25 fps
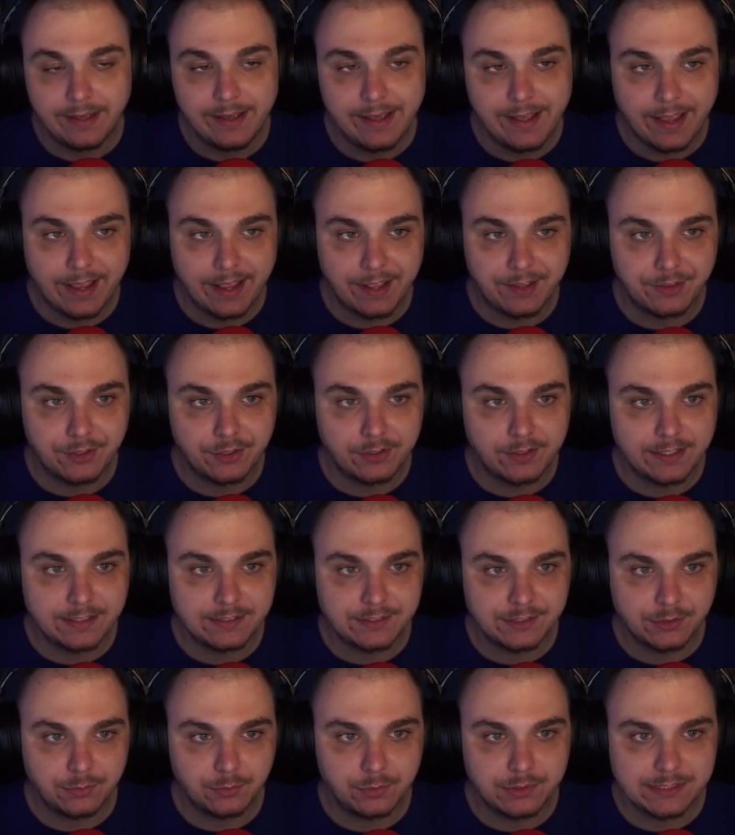And their
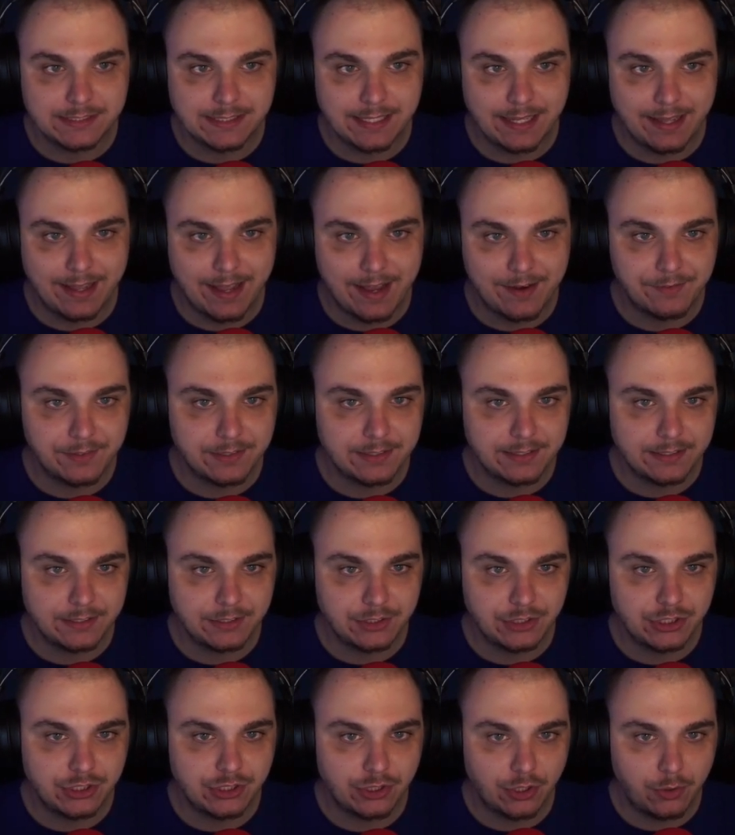answer was that everything
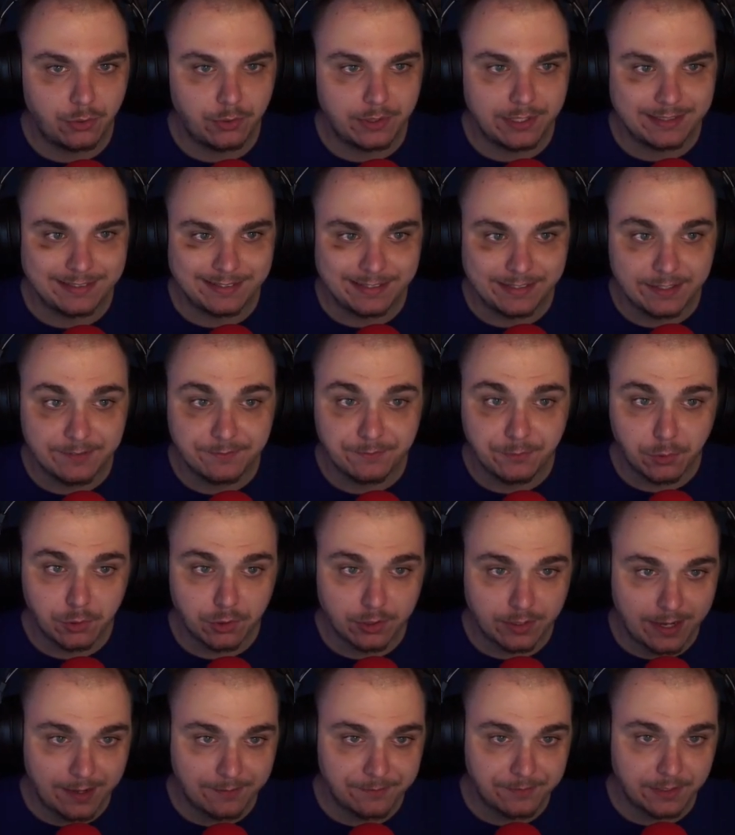shown in the
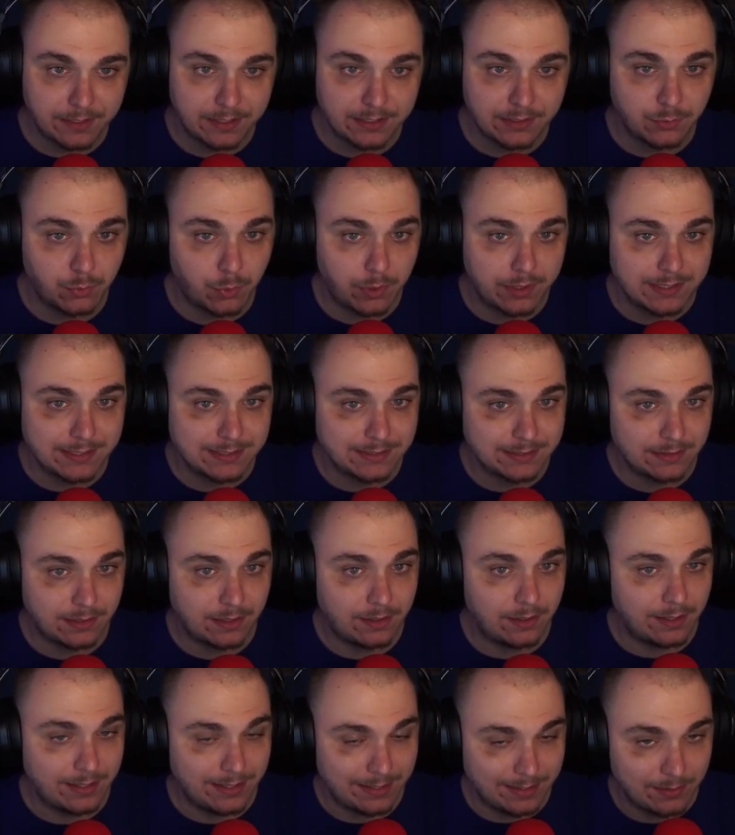infographic is what is
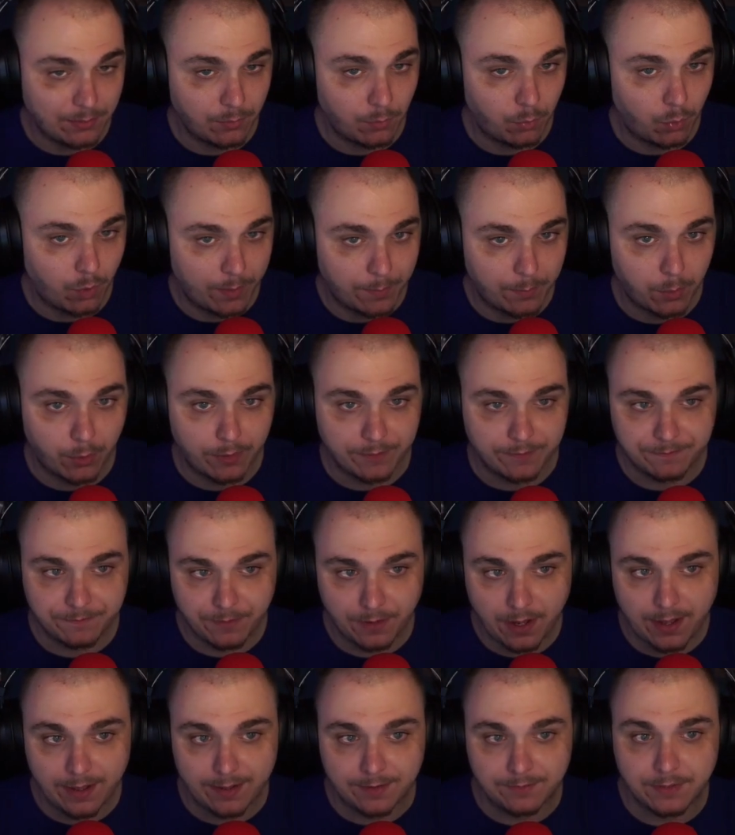in
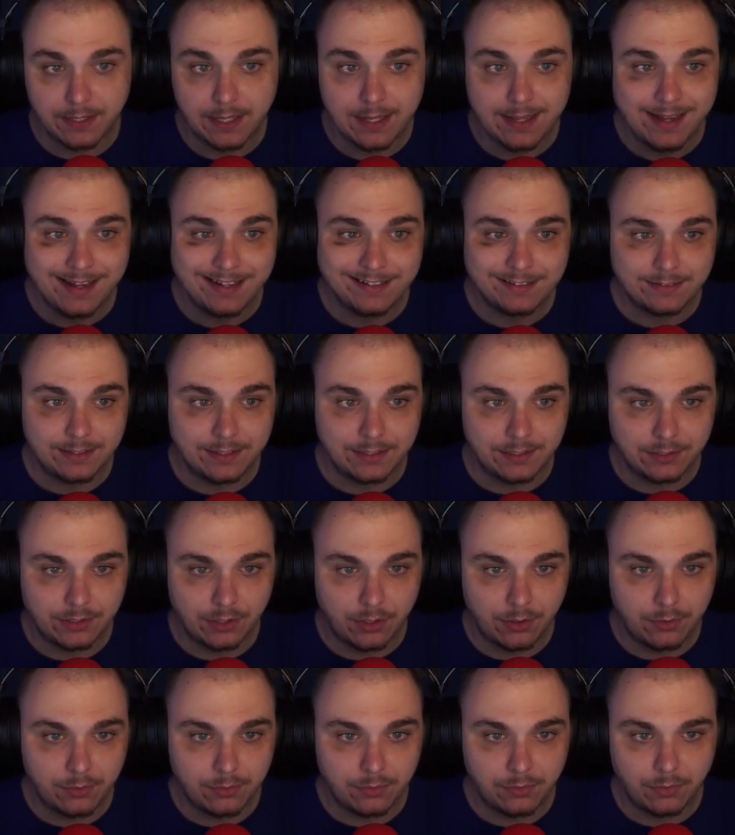1.5. They
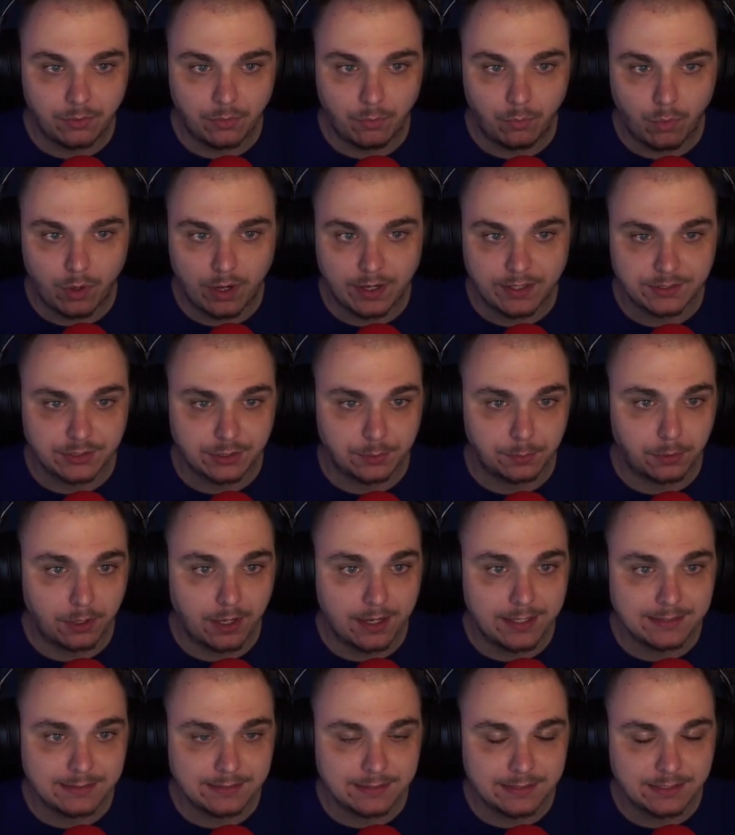don't want to
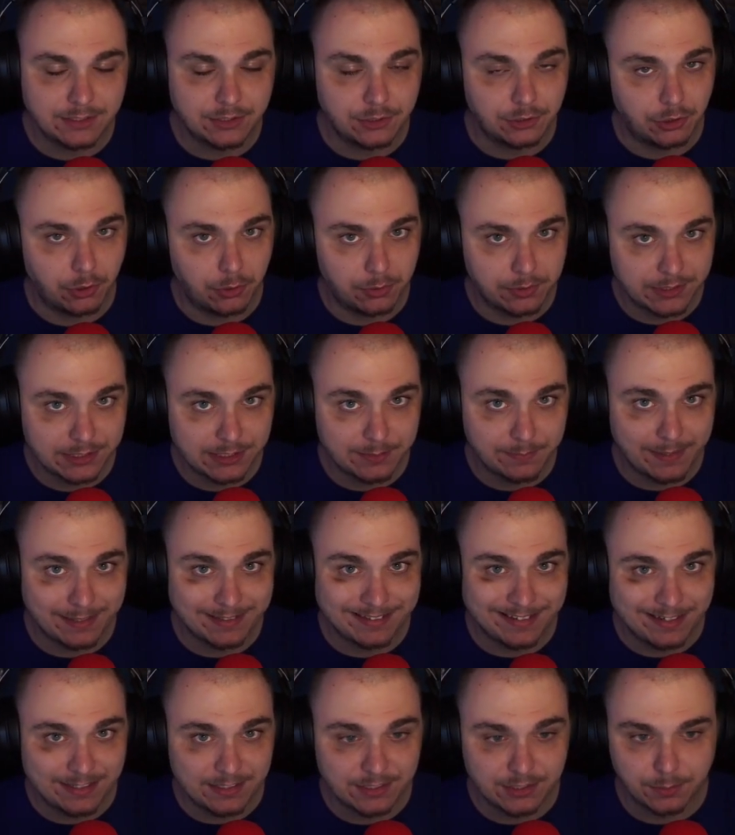surprise us, so don't expect
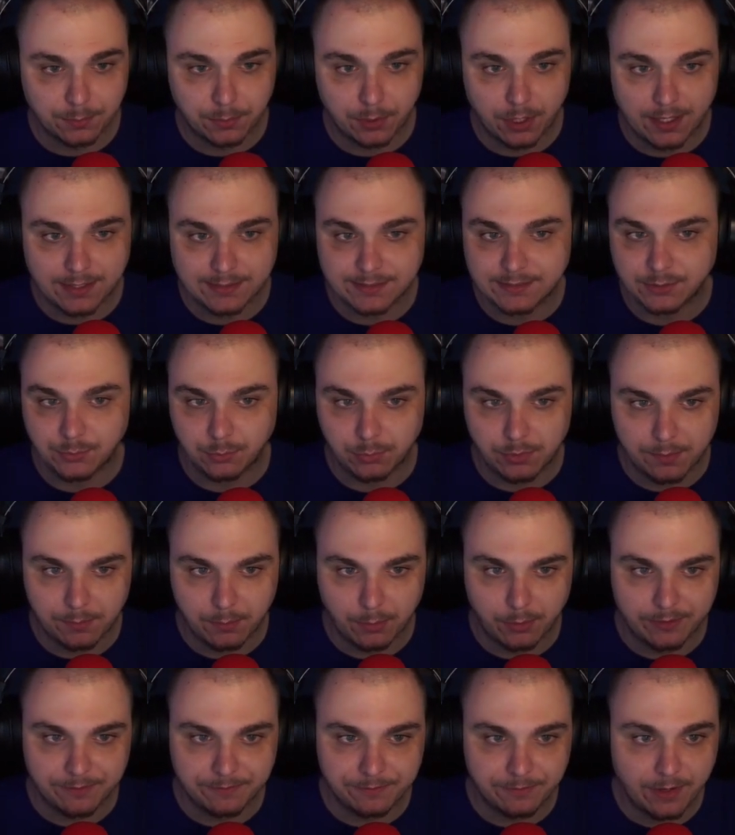any surprises in
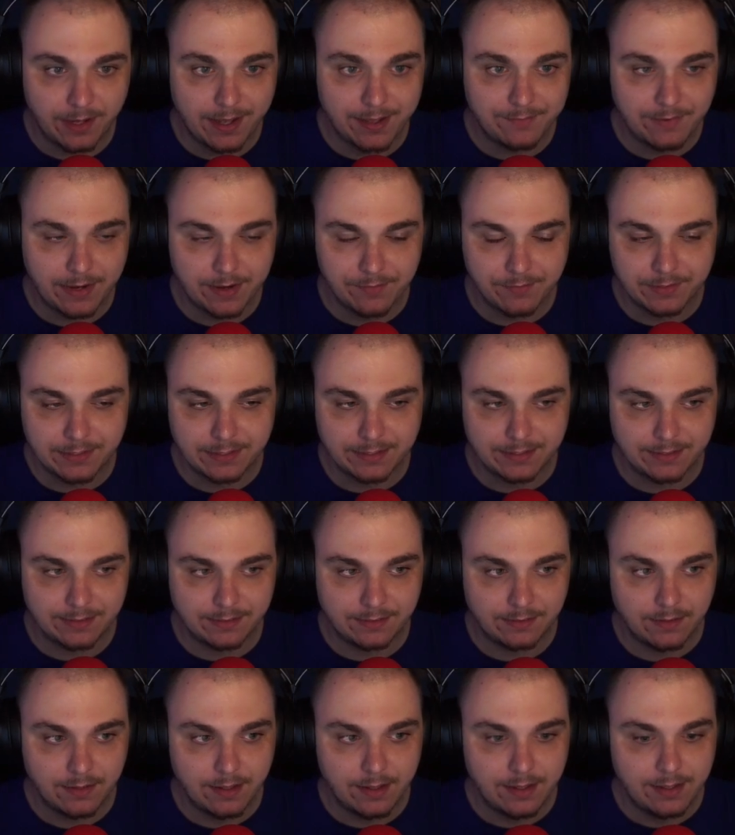1.5. Everything
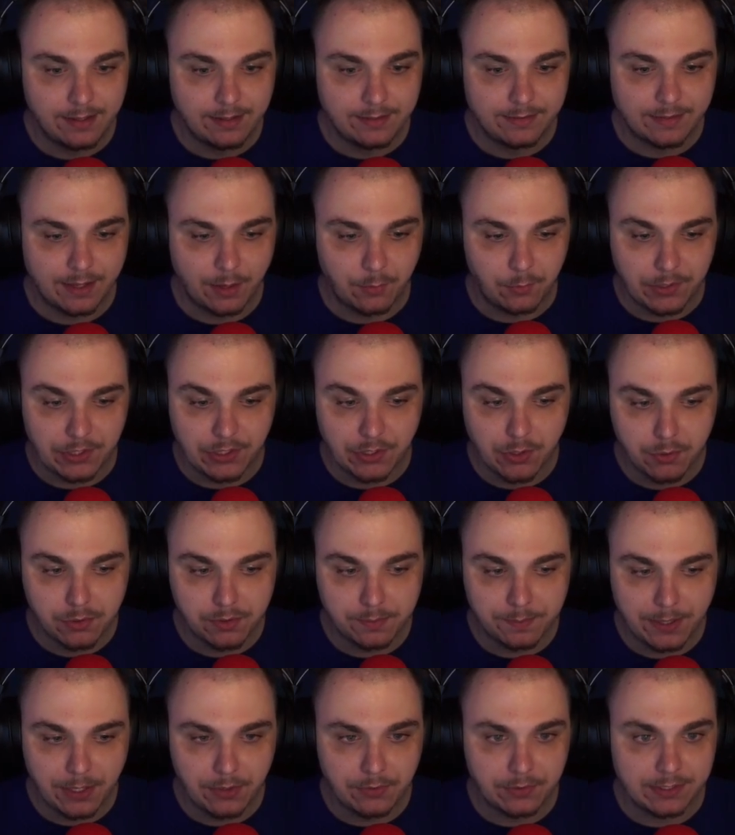that we know
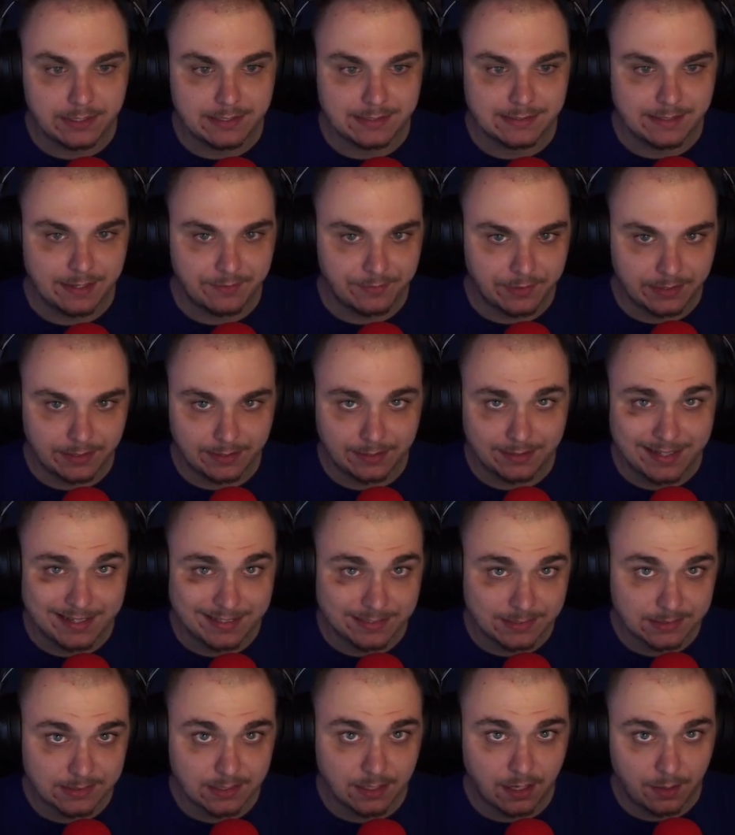about is everything that's
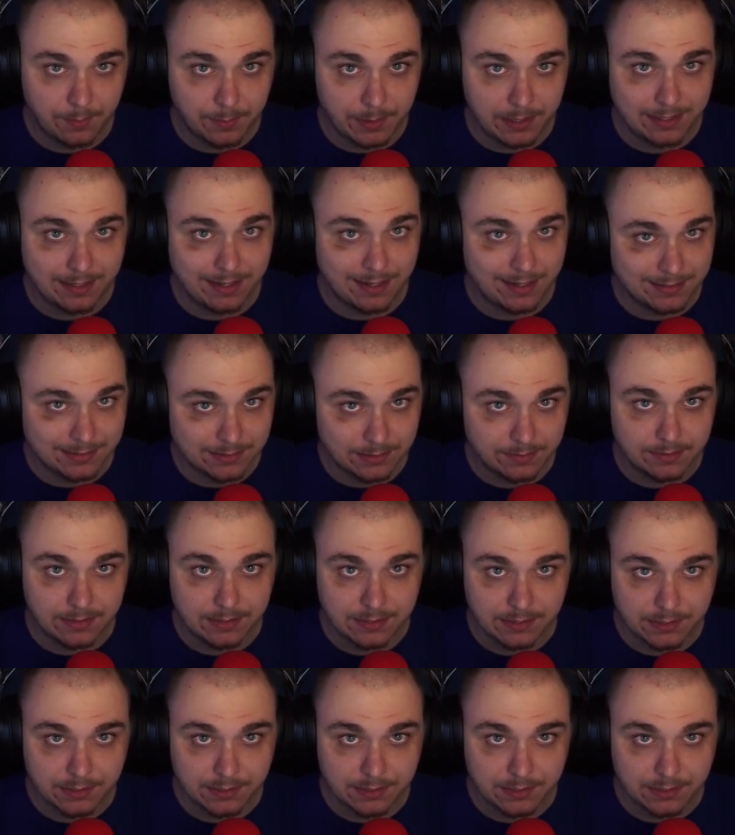coming as of this